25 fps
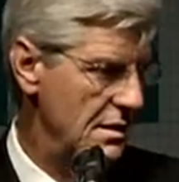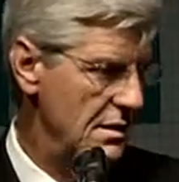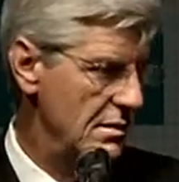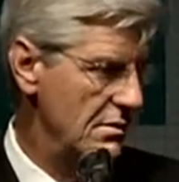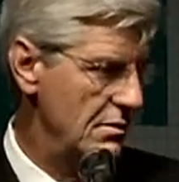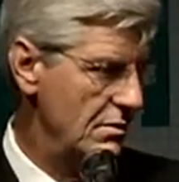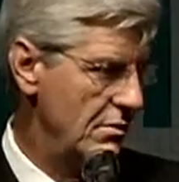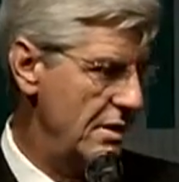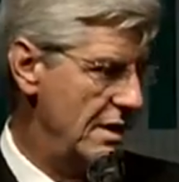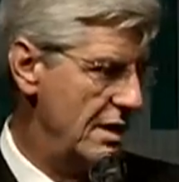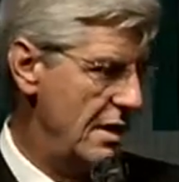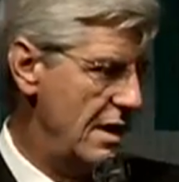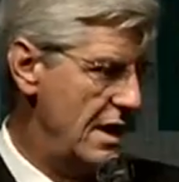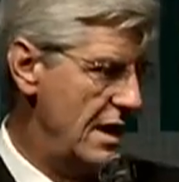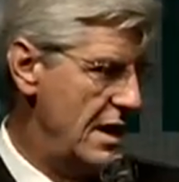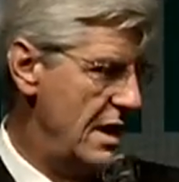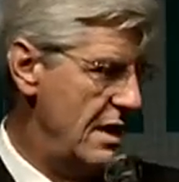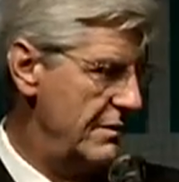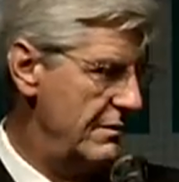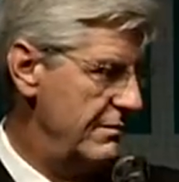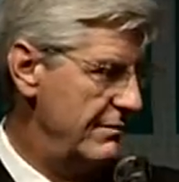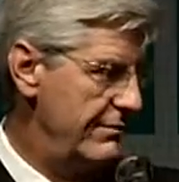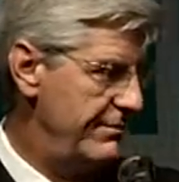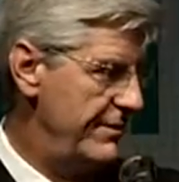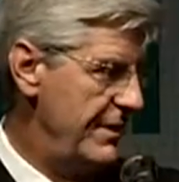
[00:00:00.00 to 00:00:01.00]
we
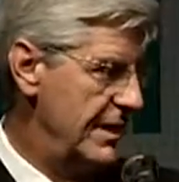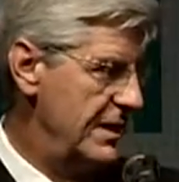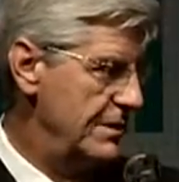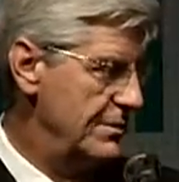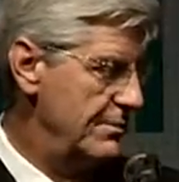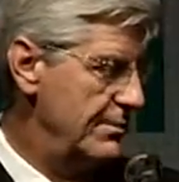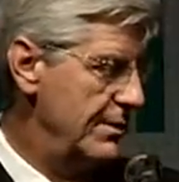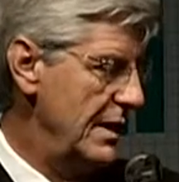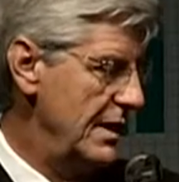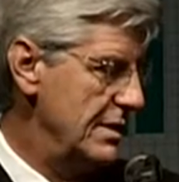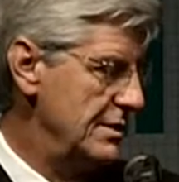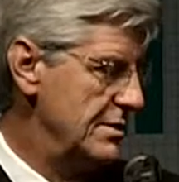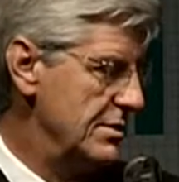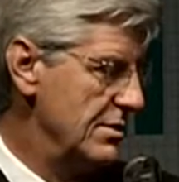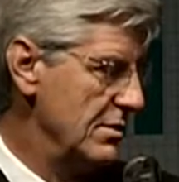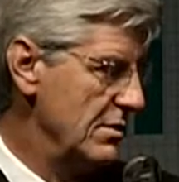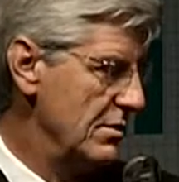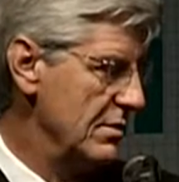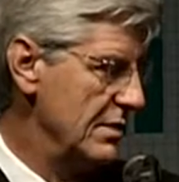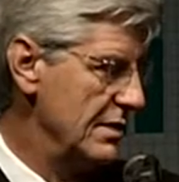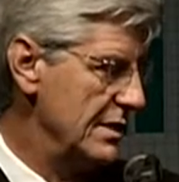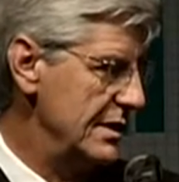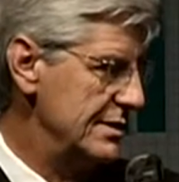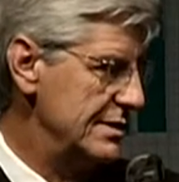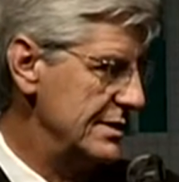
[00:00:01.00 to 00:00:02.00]
had faith-based
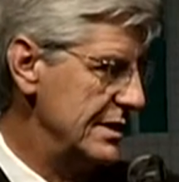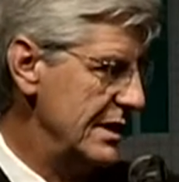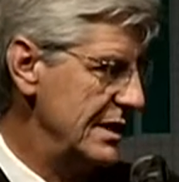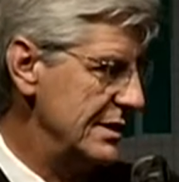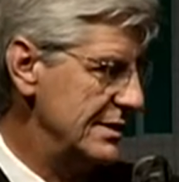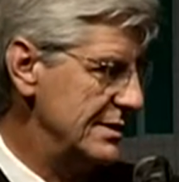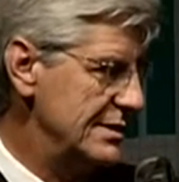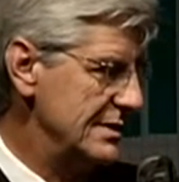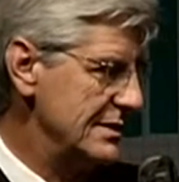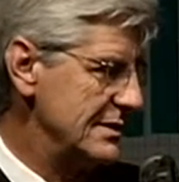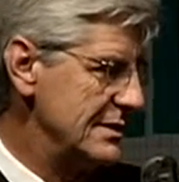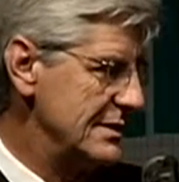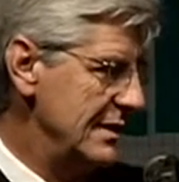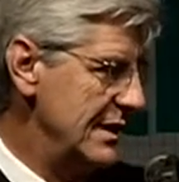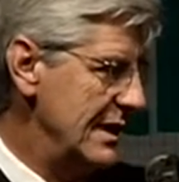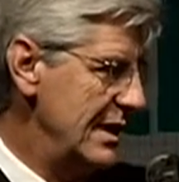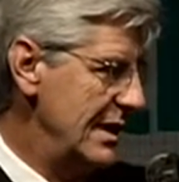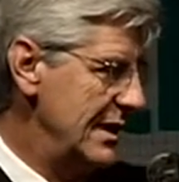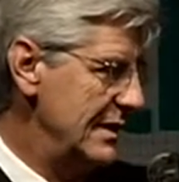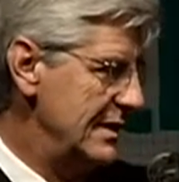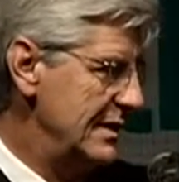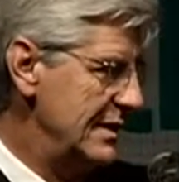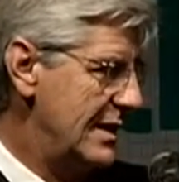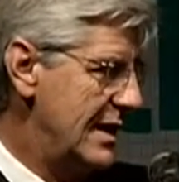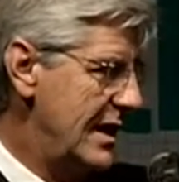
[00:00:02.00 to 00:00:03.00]
organizations
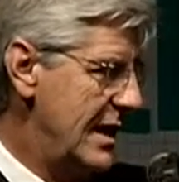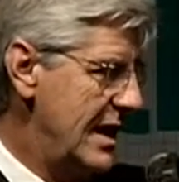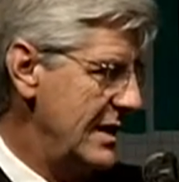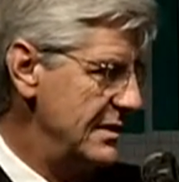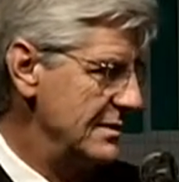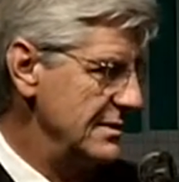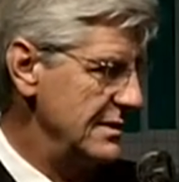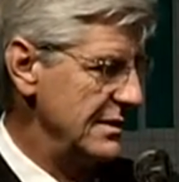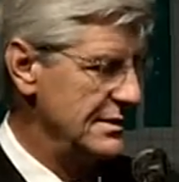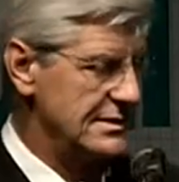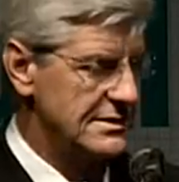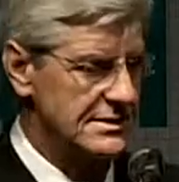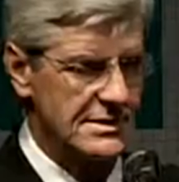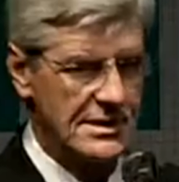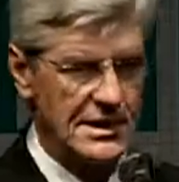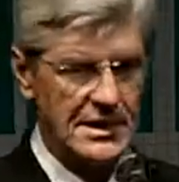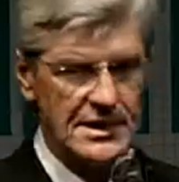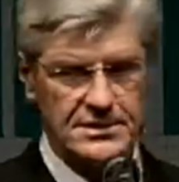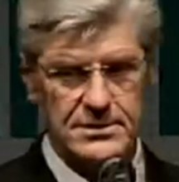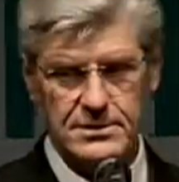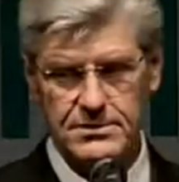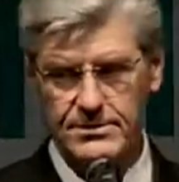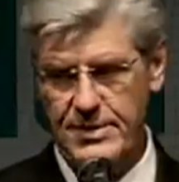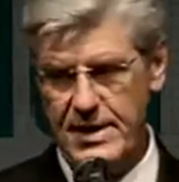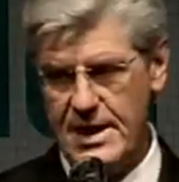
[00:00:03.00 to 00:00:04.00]
like the Catholics and
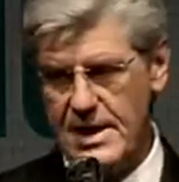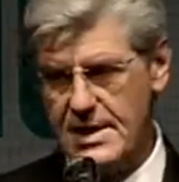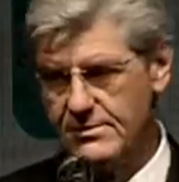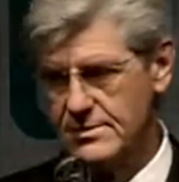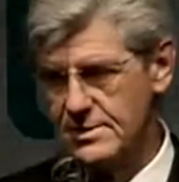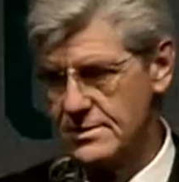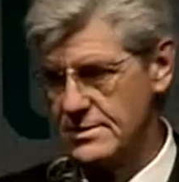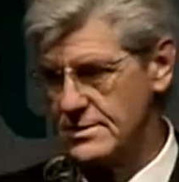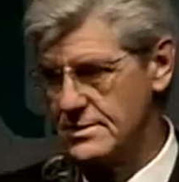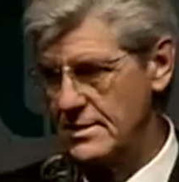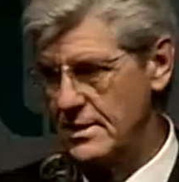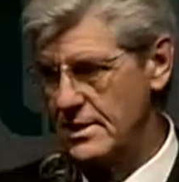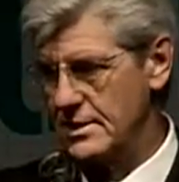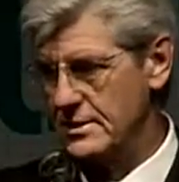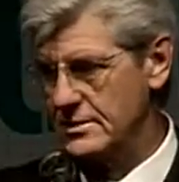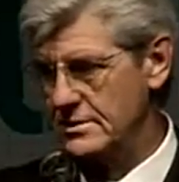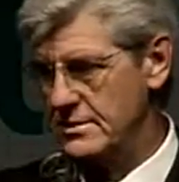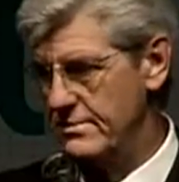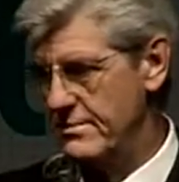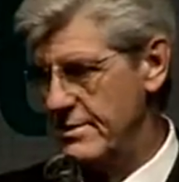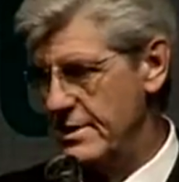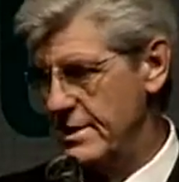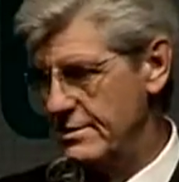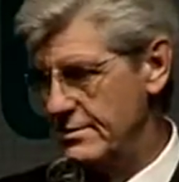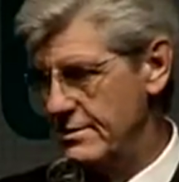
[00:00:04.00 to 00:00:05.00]
like the Baptists and like the
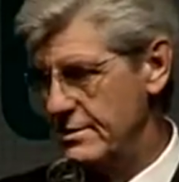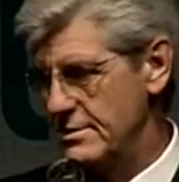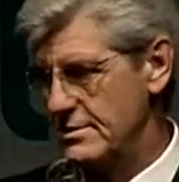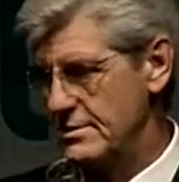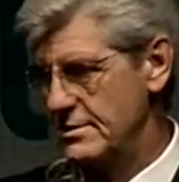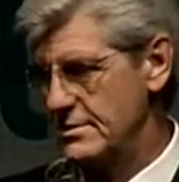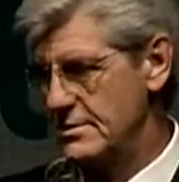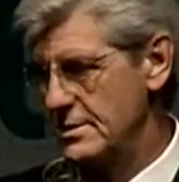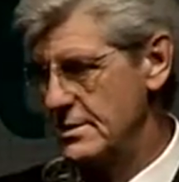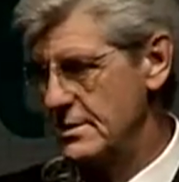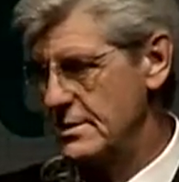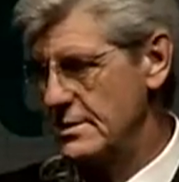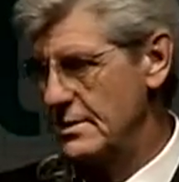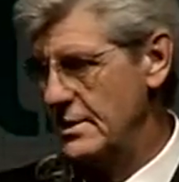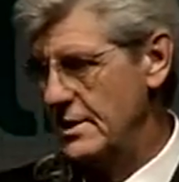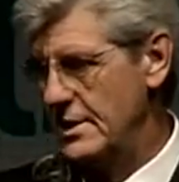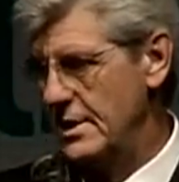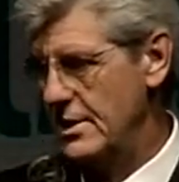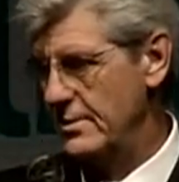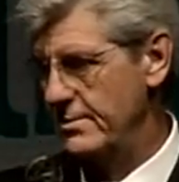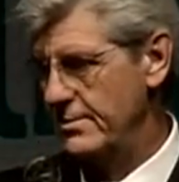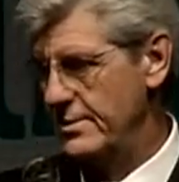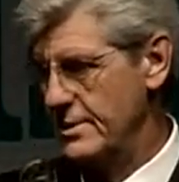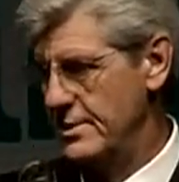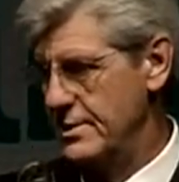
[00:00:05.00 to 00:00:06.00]
Methodists
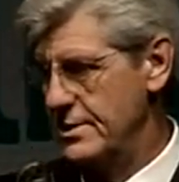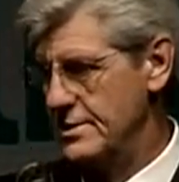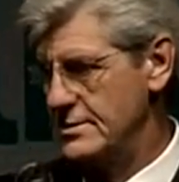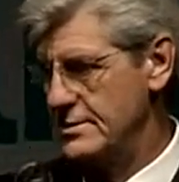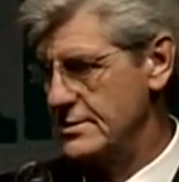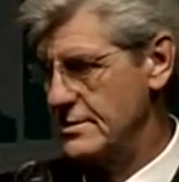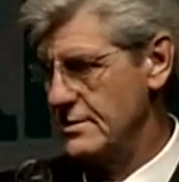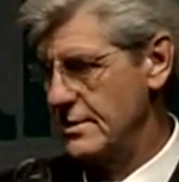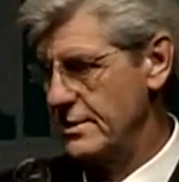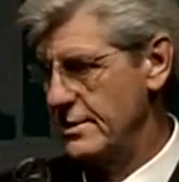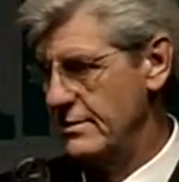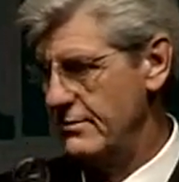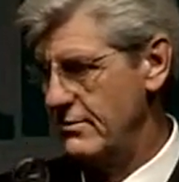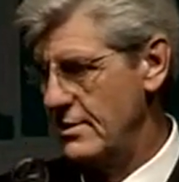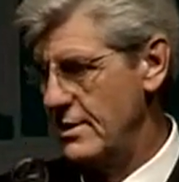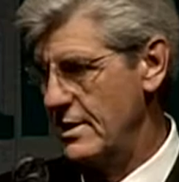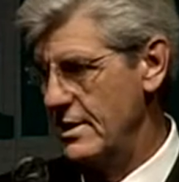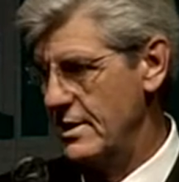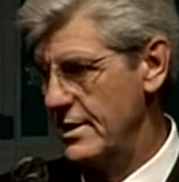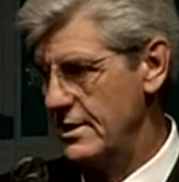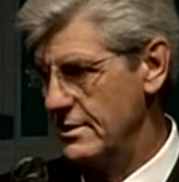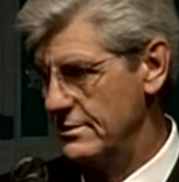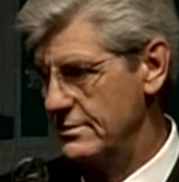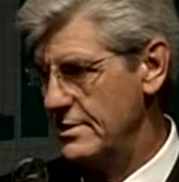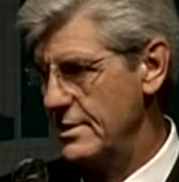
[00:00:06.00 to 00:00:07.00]
helping us deliver our
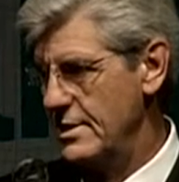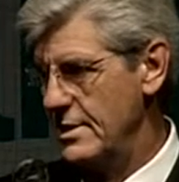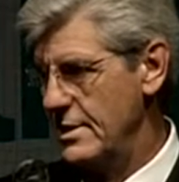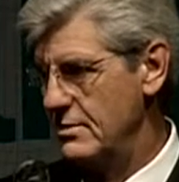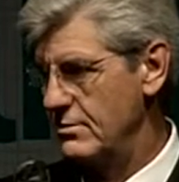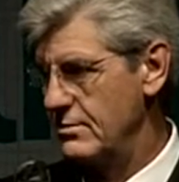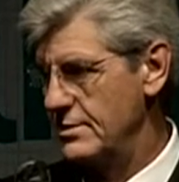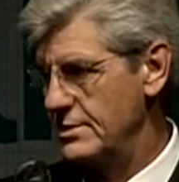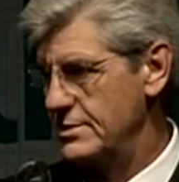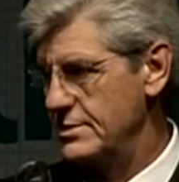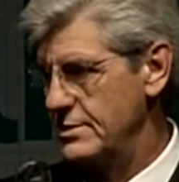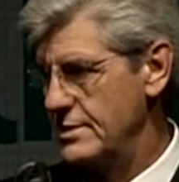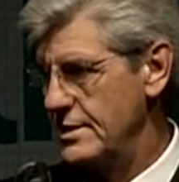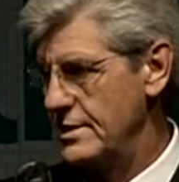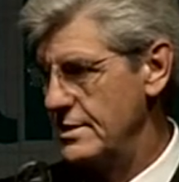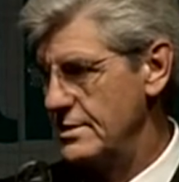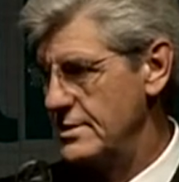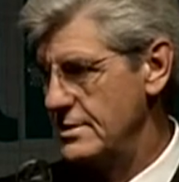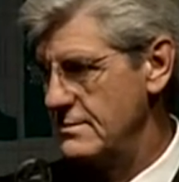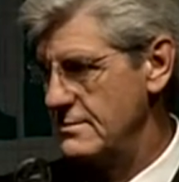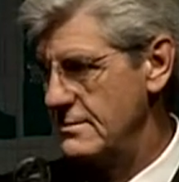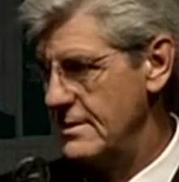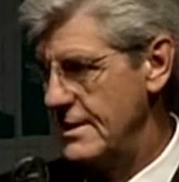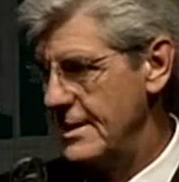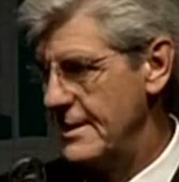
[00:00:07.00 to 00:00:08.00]
health care, which they
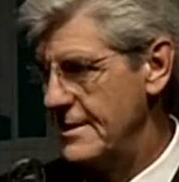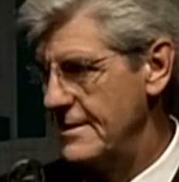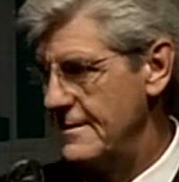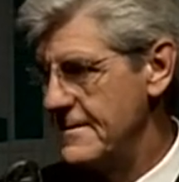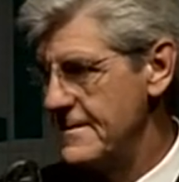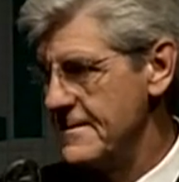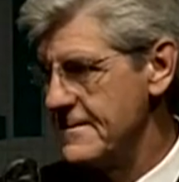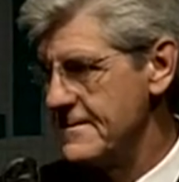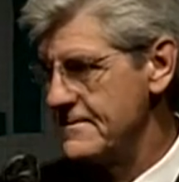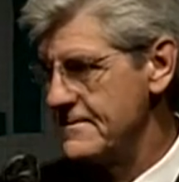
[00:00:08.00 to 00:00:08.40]
do now.